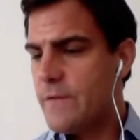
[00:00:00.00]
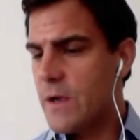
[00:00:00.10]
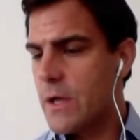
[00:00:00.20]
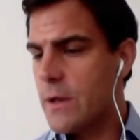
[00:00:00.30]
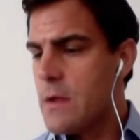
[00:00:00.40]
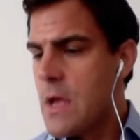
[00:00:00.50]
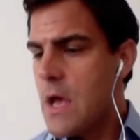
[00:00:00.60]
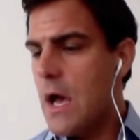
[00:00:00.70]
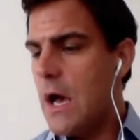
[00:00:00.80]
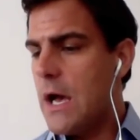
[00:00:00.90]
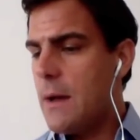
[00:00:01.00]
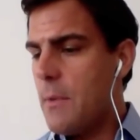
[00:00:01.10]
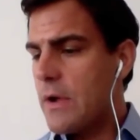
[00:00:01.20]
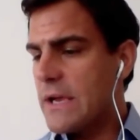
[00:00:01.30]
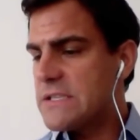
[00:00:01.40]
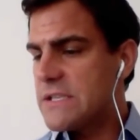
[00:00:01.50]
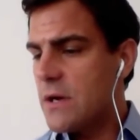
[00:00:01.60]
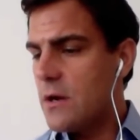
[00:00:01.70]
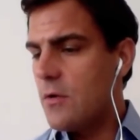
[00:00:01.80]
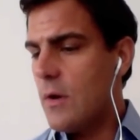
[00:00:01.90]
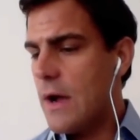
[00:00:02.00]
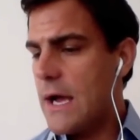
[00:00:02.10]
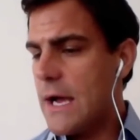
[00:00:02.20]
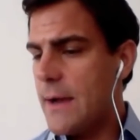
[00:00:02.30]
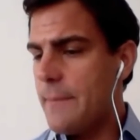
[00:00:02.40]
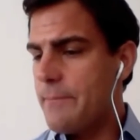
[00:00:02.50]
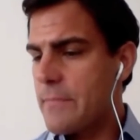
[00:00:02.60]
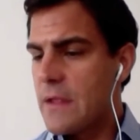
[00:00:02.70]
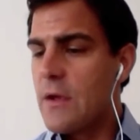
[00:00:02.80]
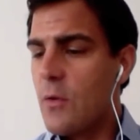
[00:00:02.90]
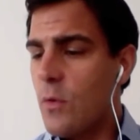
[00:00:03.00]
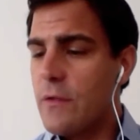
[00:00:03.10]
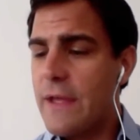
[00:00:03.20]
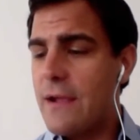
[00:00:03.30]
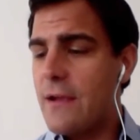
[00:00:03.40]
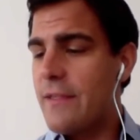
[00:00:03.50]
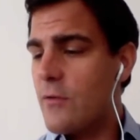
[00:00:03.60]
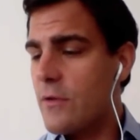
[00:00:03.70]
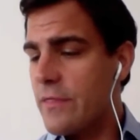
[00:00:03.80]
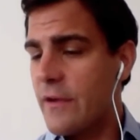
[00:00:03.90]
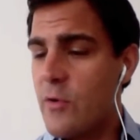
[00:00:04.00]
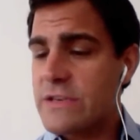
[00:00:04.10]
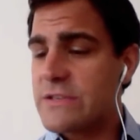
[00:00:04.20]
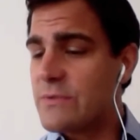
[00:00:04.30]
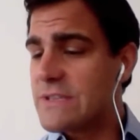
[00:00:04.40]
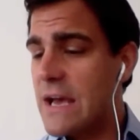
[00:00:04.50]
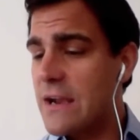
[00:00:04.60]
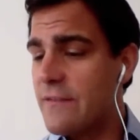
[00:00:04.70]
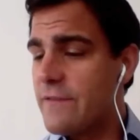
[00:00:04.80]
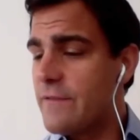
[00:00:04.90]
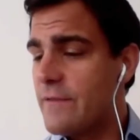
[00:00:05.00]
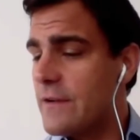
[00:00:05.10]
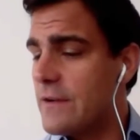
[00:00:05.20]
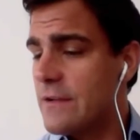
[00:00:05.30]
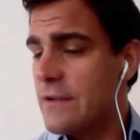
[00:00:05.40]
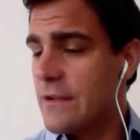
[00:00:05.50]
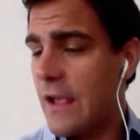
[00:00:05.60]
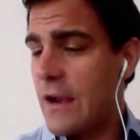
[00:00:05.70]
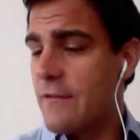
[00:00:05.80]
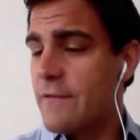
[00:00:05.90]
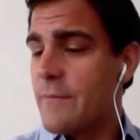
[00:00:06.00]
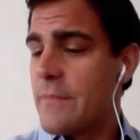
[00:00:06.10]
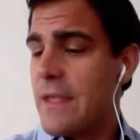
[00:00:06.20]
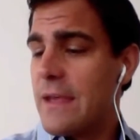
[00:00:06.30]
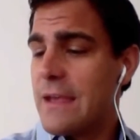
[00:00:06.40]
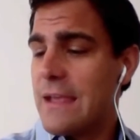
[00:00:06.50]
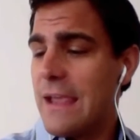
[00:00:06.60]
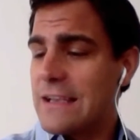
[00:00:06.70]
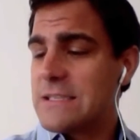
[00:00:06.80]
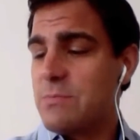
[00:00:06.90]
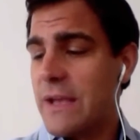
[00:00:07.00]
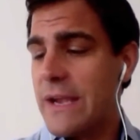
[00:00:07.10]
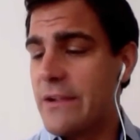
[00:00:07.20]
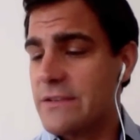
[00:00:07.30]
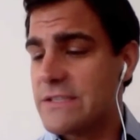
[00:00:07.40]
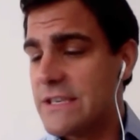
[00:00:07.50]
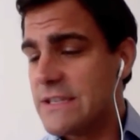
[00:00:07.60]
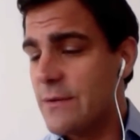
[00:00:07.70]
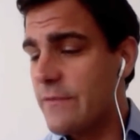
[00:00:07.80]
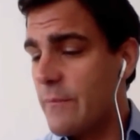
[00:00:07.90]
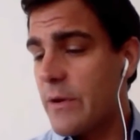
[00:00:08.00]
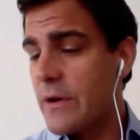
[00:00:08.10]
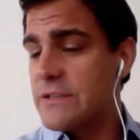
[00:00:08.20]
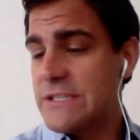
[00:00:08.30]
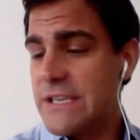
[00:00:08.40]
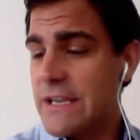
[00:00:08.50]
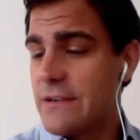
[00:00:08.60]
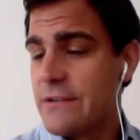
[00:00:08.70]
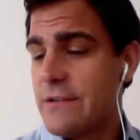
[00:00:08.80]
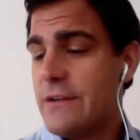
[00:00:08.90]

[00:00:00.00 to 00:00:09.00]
Very good. Okay, so the question was kind of explaining your system from purchasing,